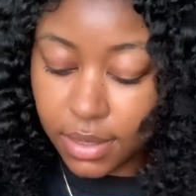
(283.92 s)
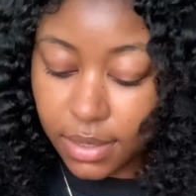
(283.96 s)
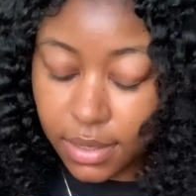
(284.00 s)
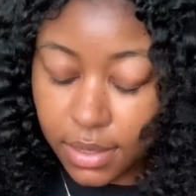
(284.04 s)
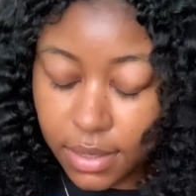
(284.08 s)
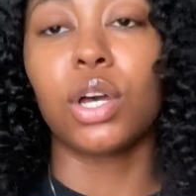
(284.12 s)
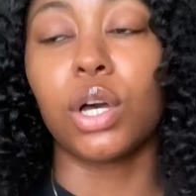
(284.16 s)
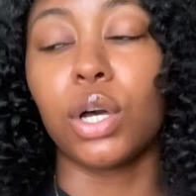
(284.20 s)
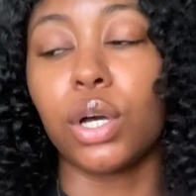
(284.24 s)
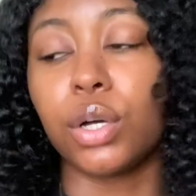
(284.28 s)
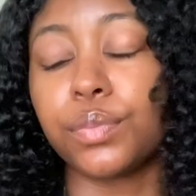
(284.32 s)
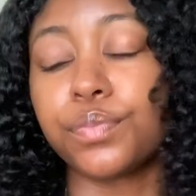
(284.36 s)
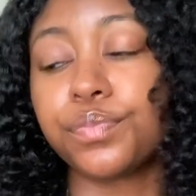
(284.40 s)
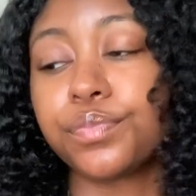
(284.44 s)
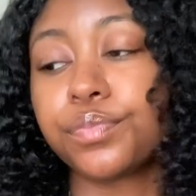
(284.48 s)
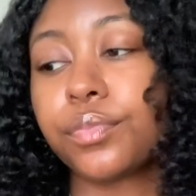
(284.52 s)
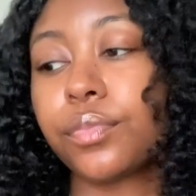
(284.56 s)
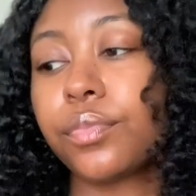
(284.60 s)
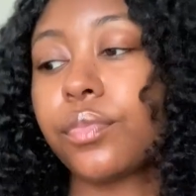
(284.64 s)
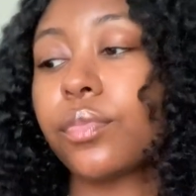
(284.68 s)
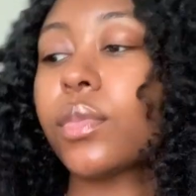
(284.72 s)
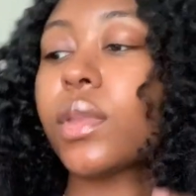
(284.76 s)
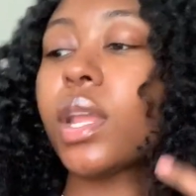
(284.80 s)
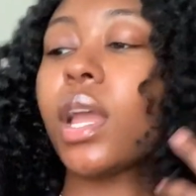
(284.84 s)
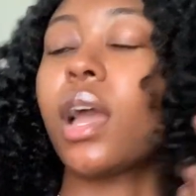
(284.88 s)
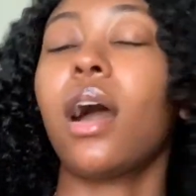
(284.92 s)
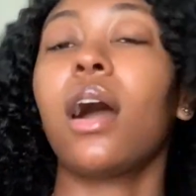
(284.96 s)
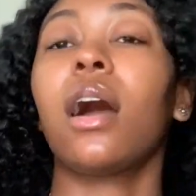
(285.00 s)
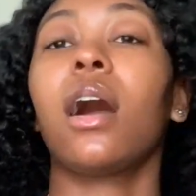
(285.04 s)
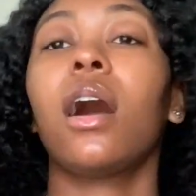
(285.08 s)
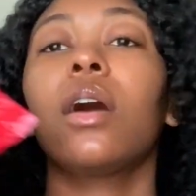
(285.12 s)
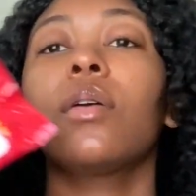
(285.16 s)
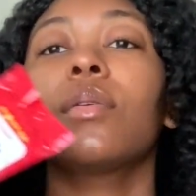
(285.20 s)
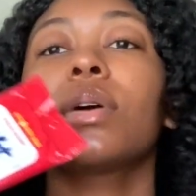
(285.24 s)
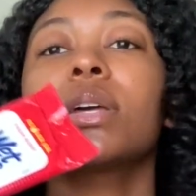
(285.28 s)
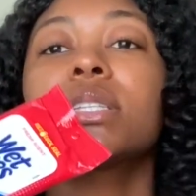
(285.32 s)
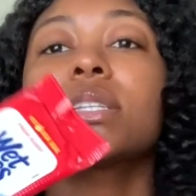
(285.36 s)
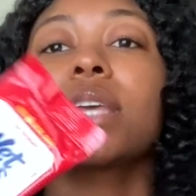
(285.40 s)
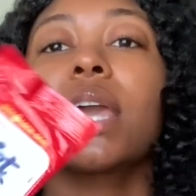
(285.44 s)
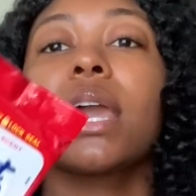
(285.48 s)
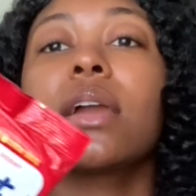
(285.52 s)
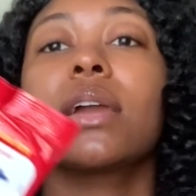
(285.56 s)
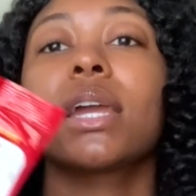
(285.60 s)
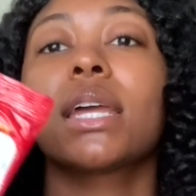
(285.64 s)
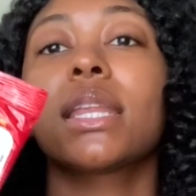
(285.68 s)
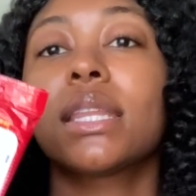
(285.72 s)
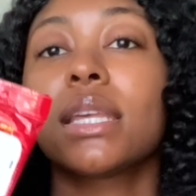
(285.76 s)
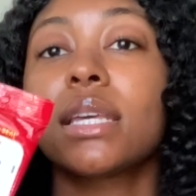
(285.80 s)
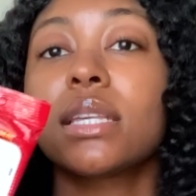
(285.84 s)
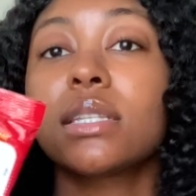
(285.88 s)
So I always
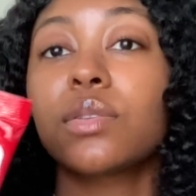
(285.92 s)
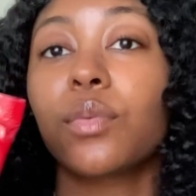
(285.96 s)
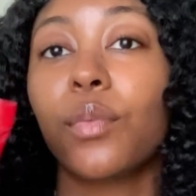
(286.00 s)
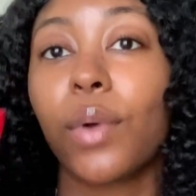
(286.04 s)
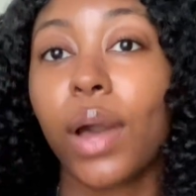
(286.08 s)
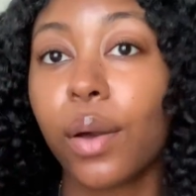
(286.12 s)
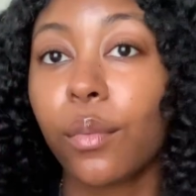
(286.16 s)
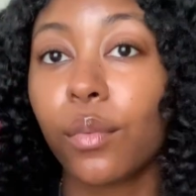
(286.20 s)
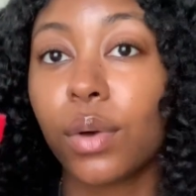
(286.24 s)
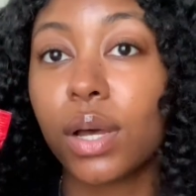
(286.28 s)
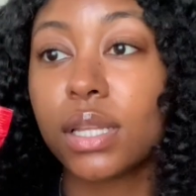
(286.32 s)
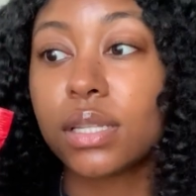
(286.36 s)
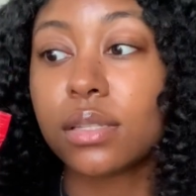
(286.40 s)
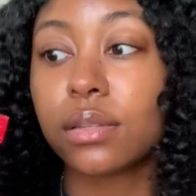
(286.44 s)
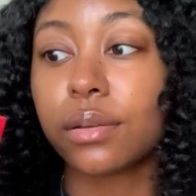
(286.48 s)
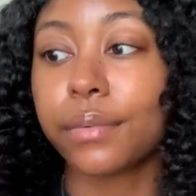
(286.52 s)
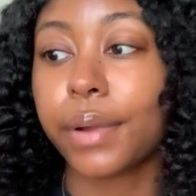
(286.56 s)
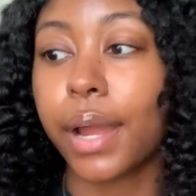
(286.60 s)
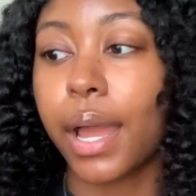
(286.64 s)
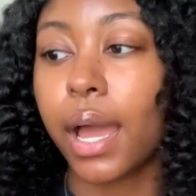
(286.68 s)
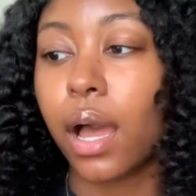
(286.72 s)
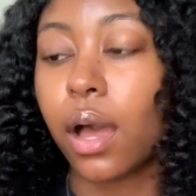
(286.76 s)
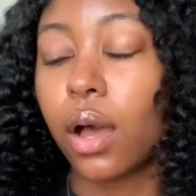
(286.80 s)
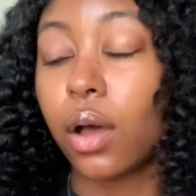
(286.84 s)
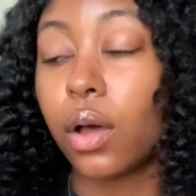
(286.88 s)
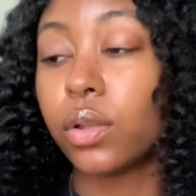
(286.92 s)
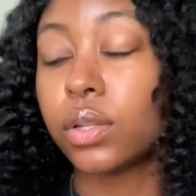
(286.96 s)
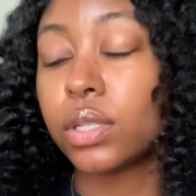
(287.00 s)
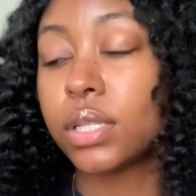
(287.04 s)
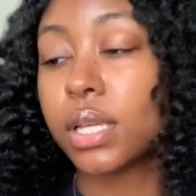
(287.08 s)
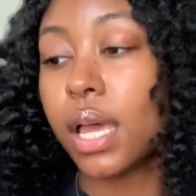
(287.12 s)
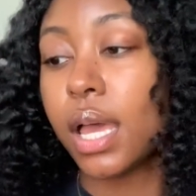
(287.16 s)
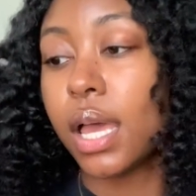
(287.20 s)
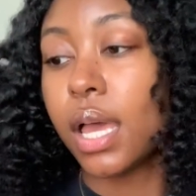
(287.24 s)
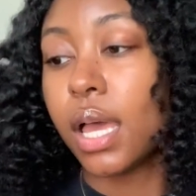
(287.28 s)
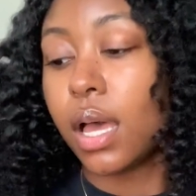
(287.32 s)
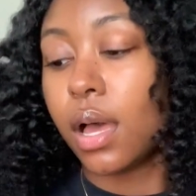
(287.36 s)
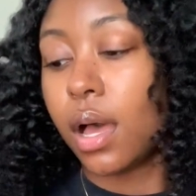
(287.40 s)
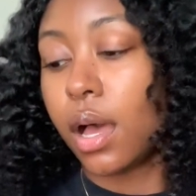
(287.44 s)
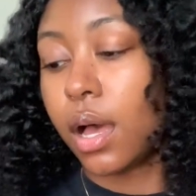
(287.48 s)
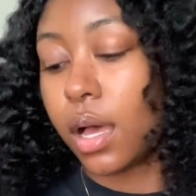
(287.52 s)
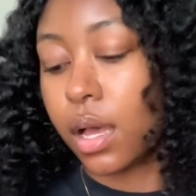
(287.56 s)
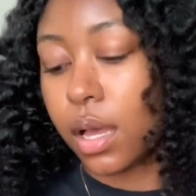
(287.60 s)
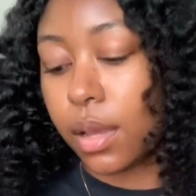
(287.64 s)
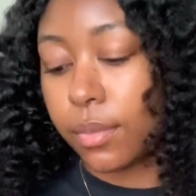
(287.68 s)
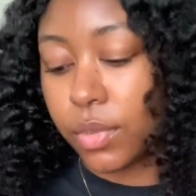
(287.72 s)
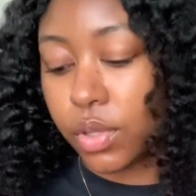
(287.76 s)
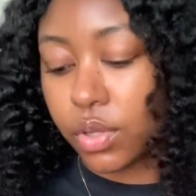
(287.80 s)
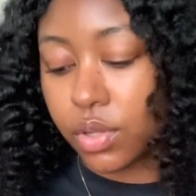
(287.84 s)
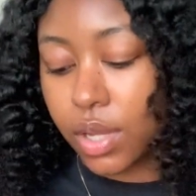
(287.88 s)
carry these wet ones around.
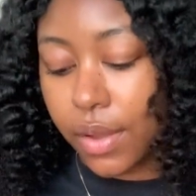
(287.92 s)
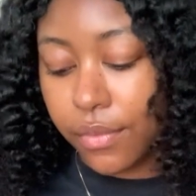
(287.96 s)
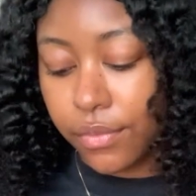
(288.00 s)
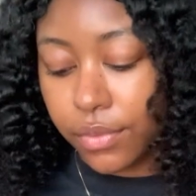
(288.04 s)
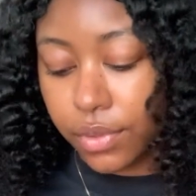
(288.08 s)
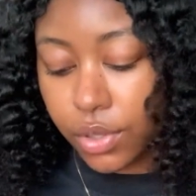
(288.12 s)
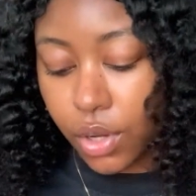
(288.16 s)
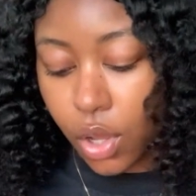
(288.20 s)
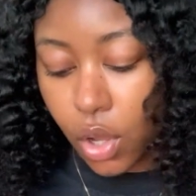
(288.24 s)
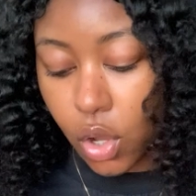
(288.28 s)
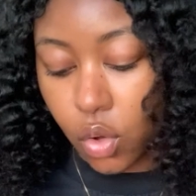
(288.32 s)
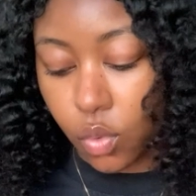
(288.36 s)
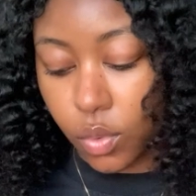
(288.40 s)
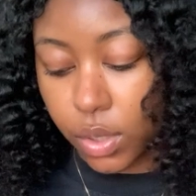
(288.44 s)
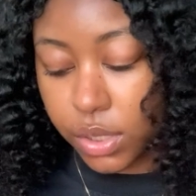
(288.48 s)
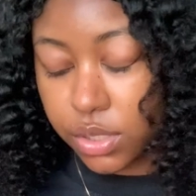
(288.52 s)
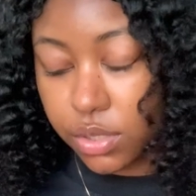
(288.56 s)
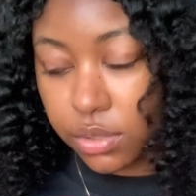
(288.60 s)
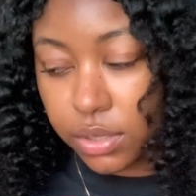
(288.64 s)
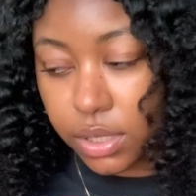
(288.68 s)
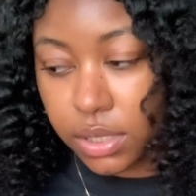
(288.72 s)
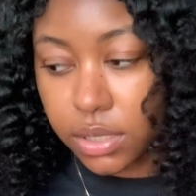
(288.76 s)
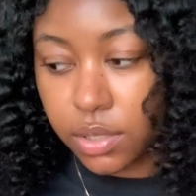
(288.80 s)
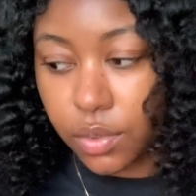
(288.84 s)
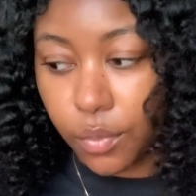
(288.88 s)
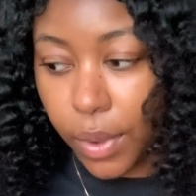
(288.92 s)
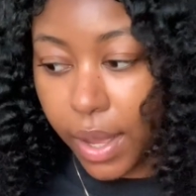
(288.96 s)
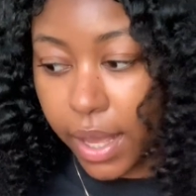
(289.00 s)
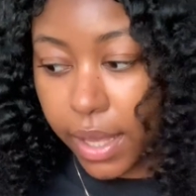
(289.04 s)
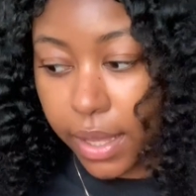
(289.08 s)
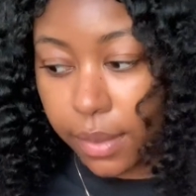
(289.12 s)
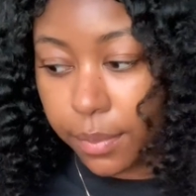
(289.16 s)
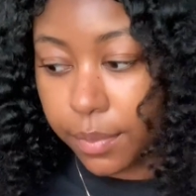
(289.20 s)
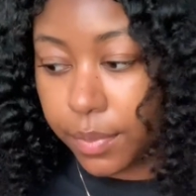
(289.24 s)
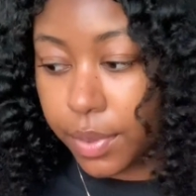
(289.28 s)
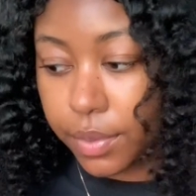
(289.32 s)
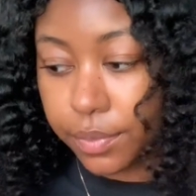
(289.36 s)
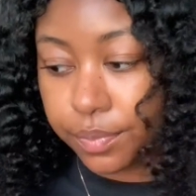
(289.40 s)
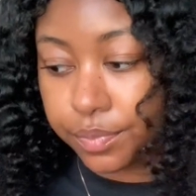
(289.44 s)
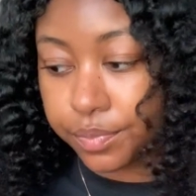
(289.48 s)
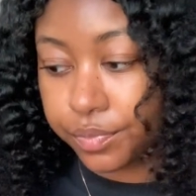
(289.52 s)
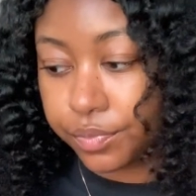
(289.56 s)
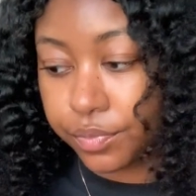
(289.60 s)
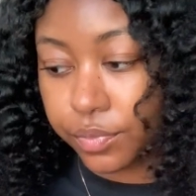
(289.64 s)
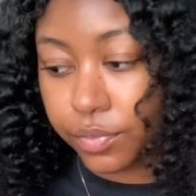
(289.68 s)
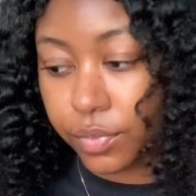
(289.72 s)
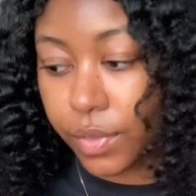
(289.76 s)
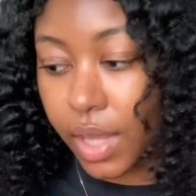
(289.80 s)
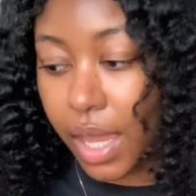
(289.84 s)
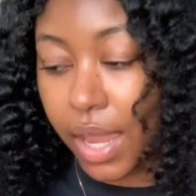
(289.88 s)
You never know what you need to wipe.
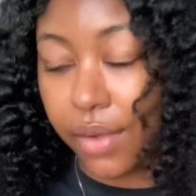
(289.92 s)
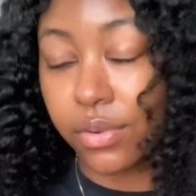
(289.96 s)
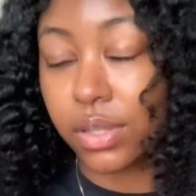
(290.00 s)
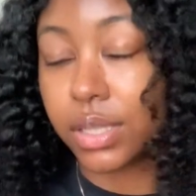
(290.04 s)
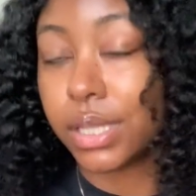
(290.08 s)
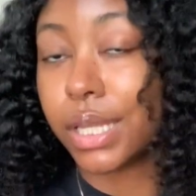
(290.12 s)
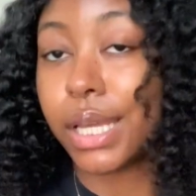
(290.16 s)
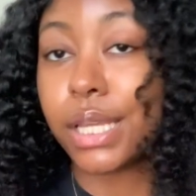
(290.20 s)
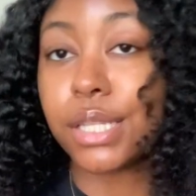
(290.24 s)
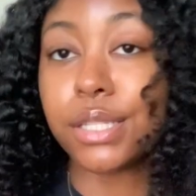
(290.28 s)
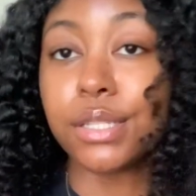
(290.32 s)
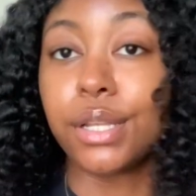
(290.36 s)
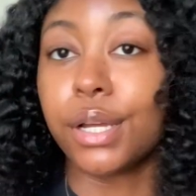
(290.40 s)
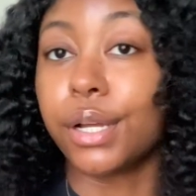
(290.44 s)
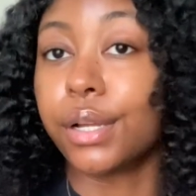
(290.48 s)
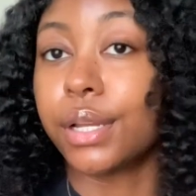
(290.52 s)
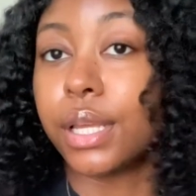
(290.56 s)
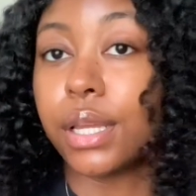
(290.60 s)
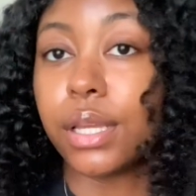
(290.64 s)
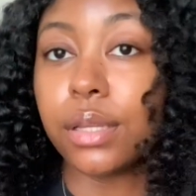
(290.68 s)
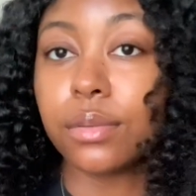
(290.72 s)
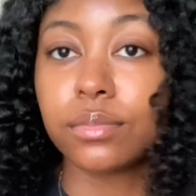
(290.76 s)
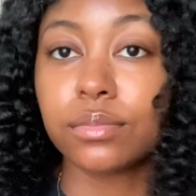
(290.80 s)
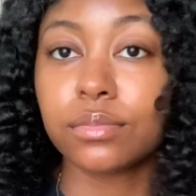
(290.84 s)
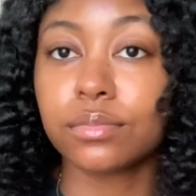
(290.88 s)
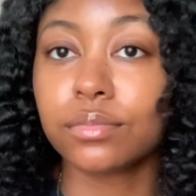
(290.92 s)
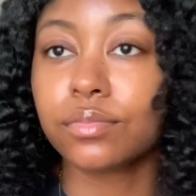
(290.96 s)
Everything is dirty.